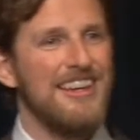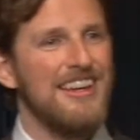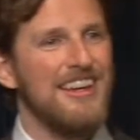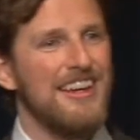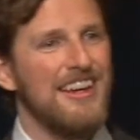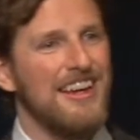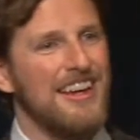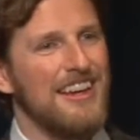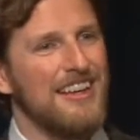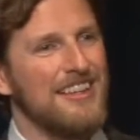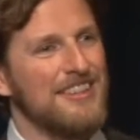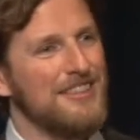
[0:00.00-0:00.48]

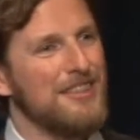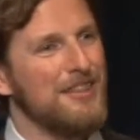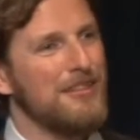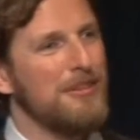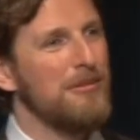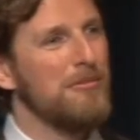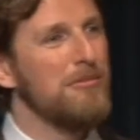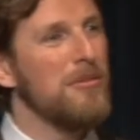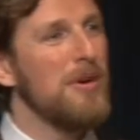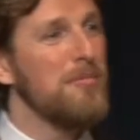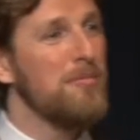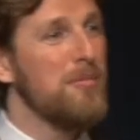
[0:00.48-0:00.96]
Uh, so
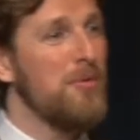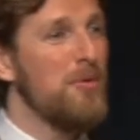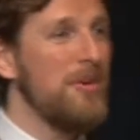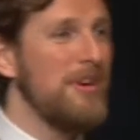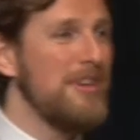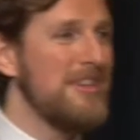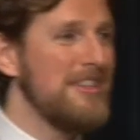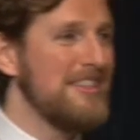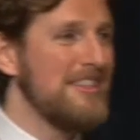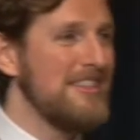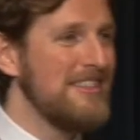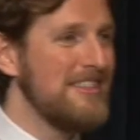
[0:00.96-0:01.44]
at what
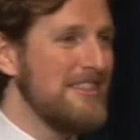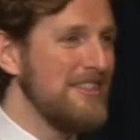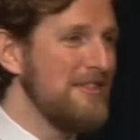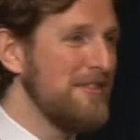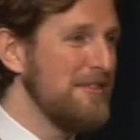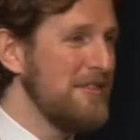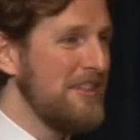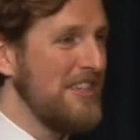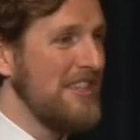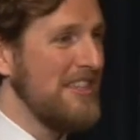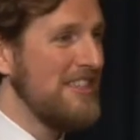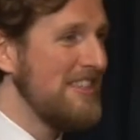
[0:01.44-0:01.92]
point is it still
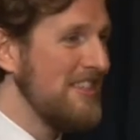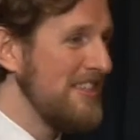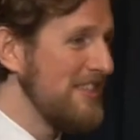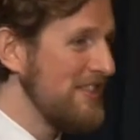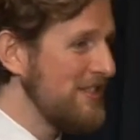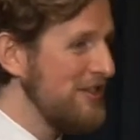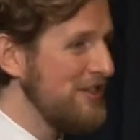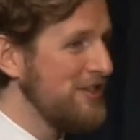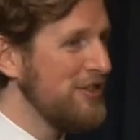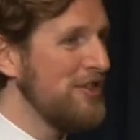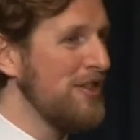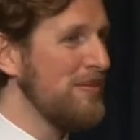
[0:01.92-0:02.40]

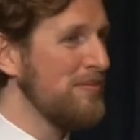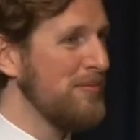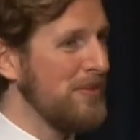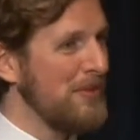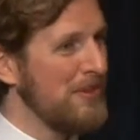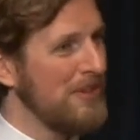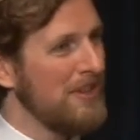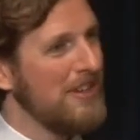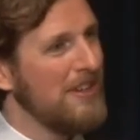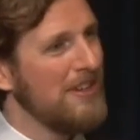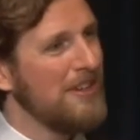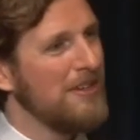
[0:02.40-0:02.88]
Theseus's ship?
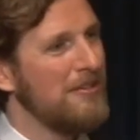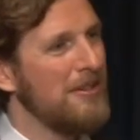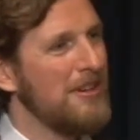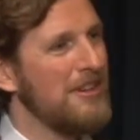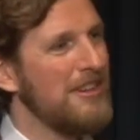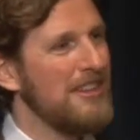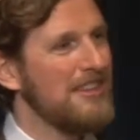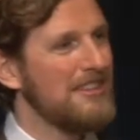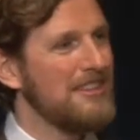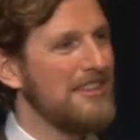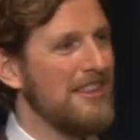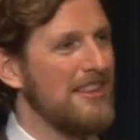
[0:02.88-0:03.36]
What
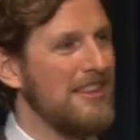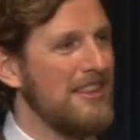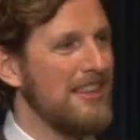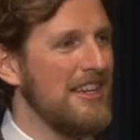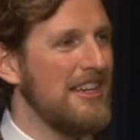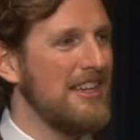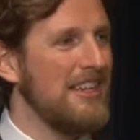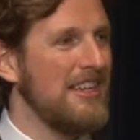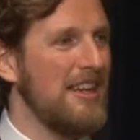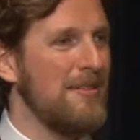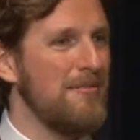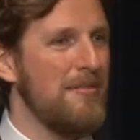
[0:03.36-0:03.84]
is the
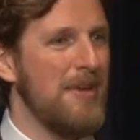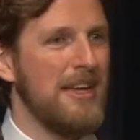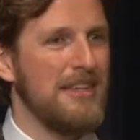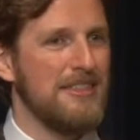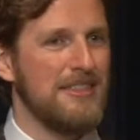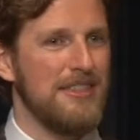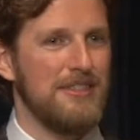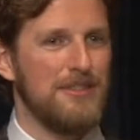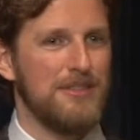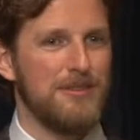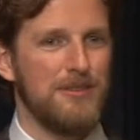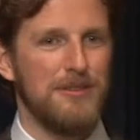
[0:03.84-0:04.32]
thing that makes
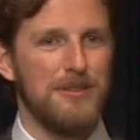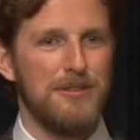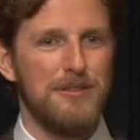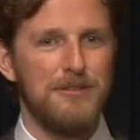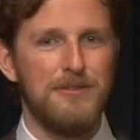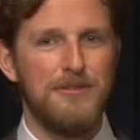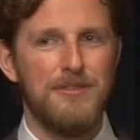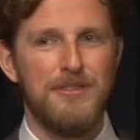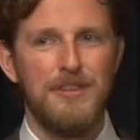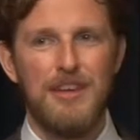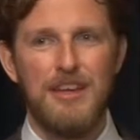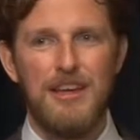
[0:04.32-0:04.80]
it sort of,
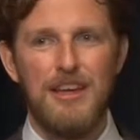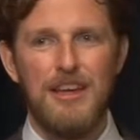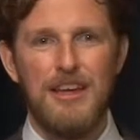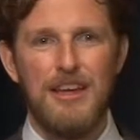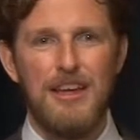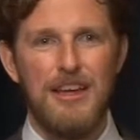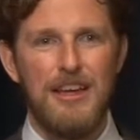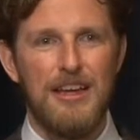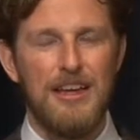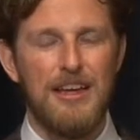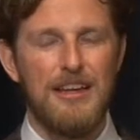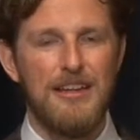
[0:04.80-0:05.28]

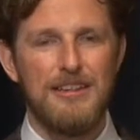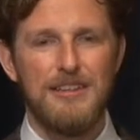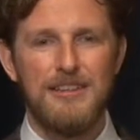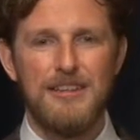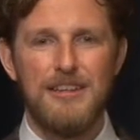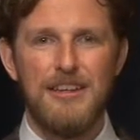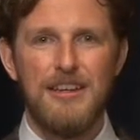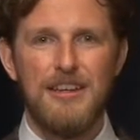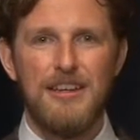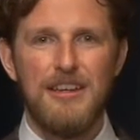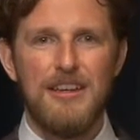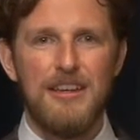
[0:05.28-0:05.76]
uh,
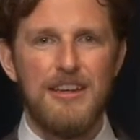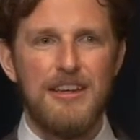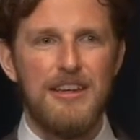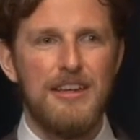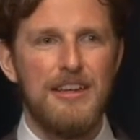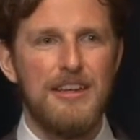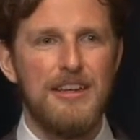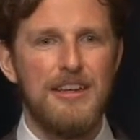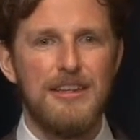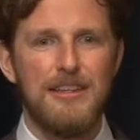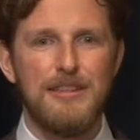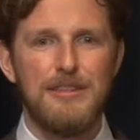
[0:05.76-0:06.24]
in
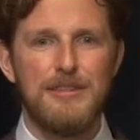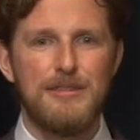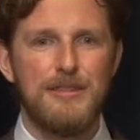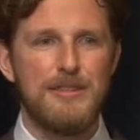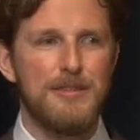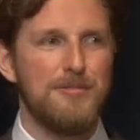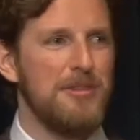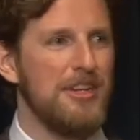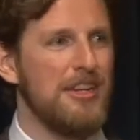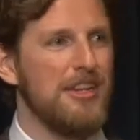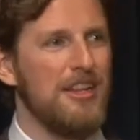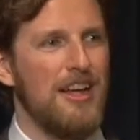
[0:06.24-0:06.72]
a
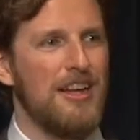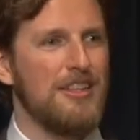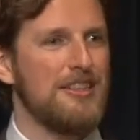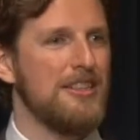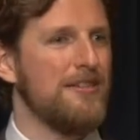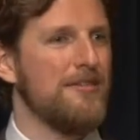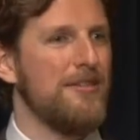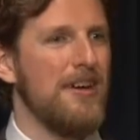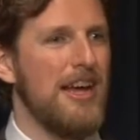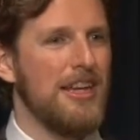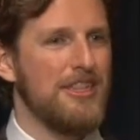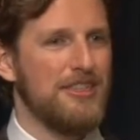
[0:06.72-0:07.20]
semiologic
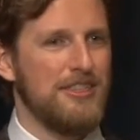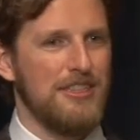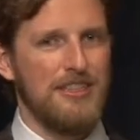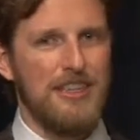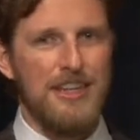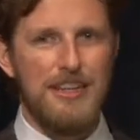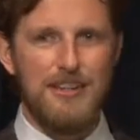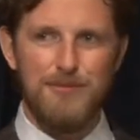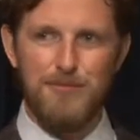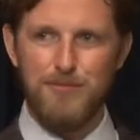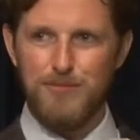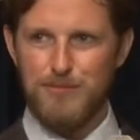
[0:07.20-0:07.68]
fashion,
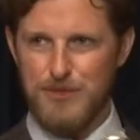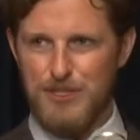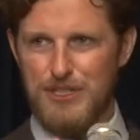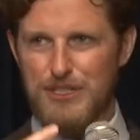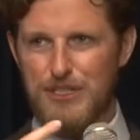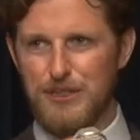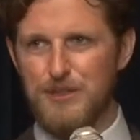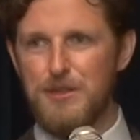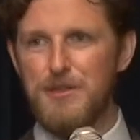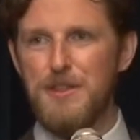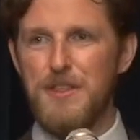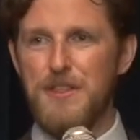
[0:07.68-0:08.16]
like
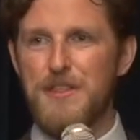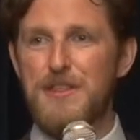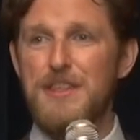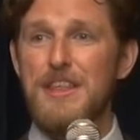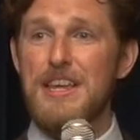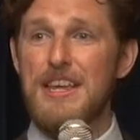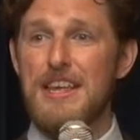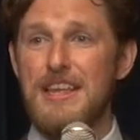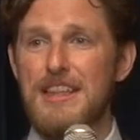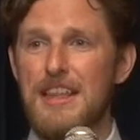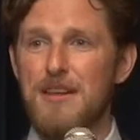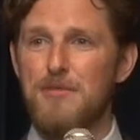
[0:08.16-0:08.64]
still the
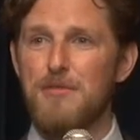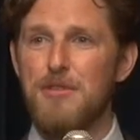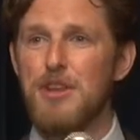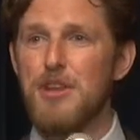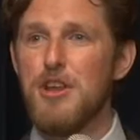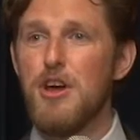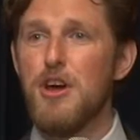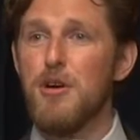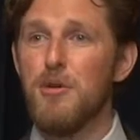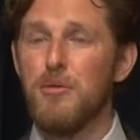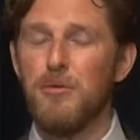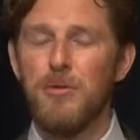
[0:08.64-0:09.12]
thing that we
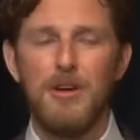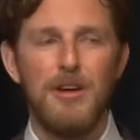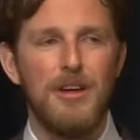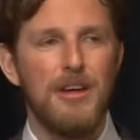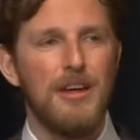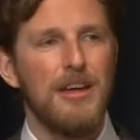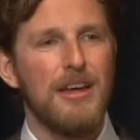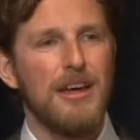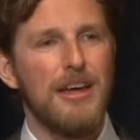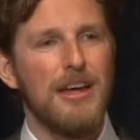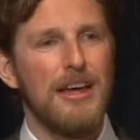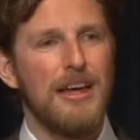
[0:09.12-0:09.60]
know
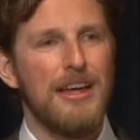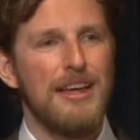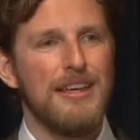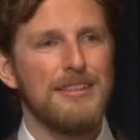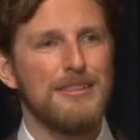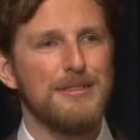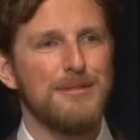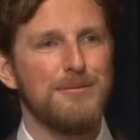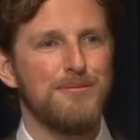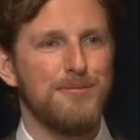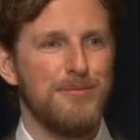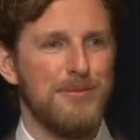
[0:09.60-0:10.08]

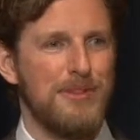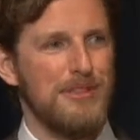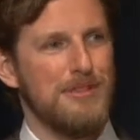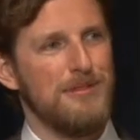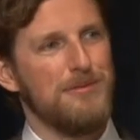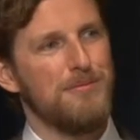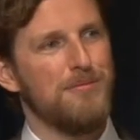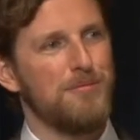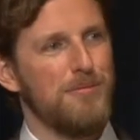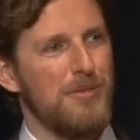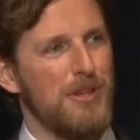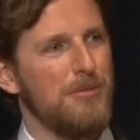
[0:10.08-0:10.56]
as this
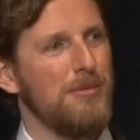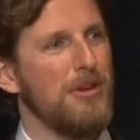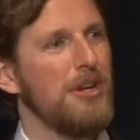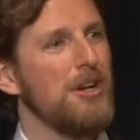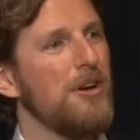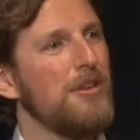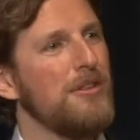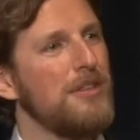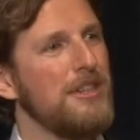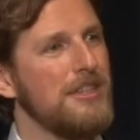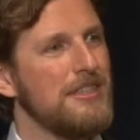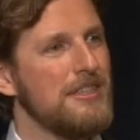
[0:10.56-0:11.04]
thing we
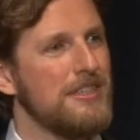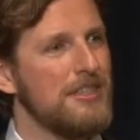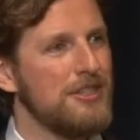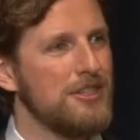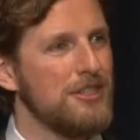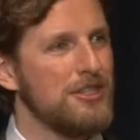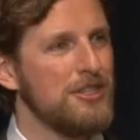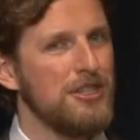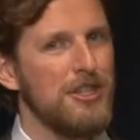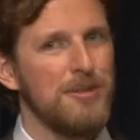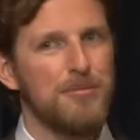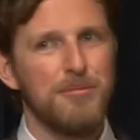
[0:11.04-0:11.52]
call
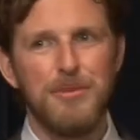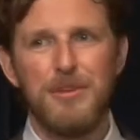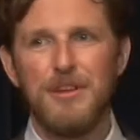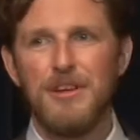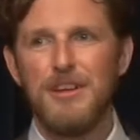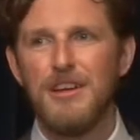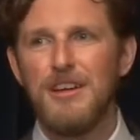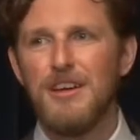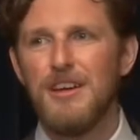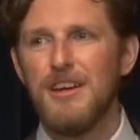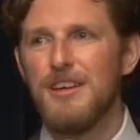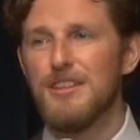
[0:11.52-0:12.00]
Theseus's ship?
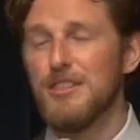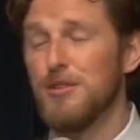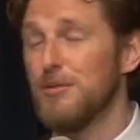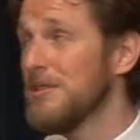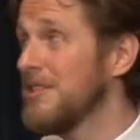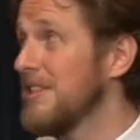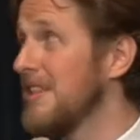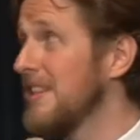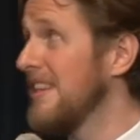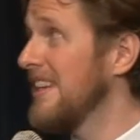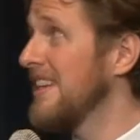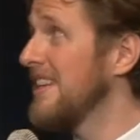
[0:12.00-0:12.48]
So what's
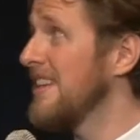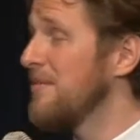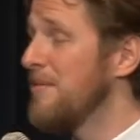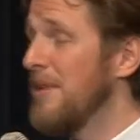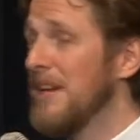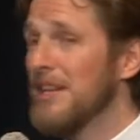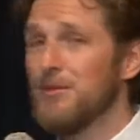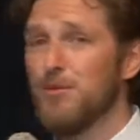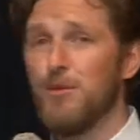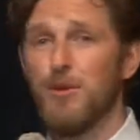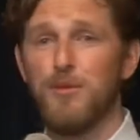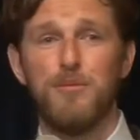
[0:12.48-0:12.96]
the thing that
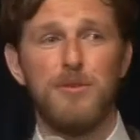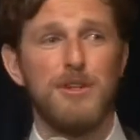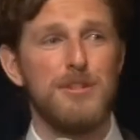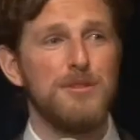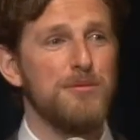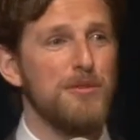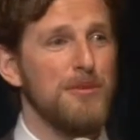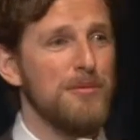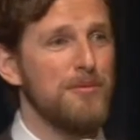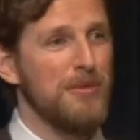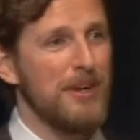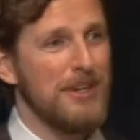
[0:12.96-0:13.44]
makes WordPress
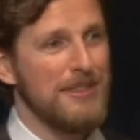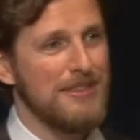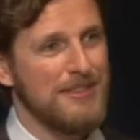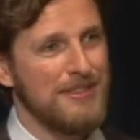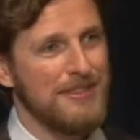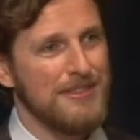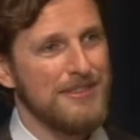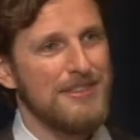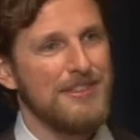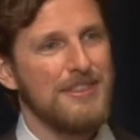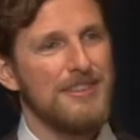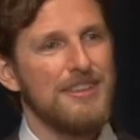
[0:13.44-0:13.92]

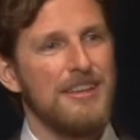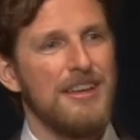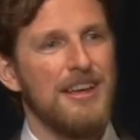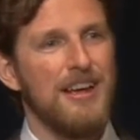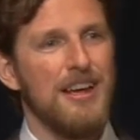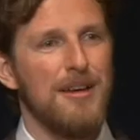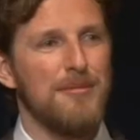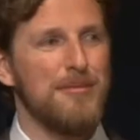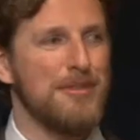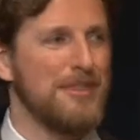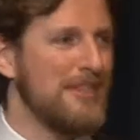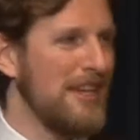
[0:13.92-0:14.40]
WordPress,
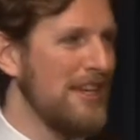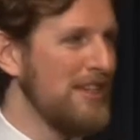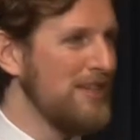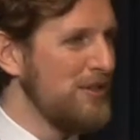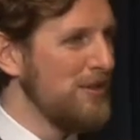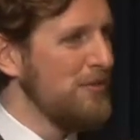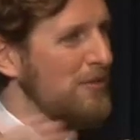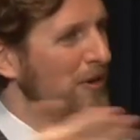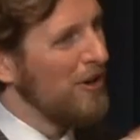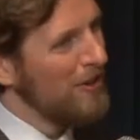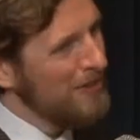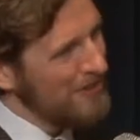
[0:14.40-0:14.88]
uh, besides
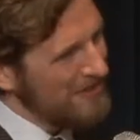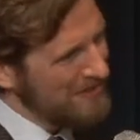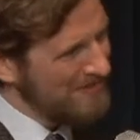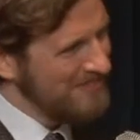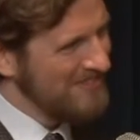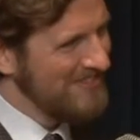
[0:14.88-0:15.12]
you all?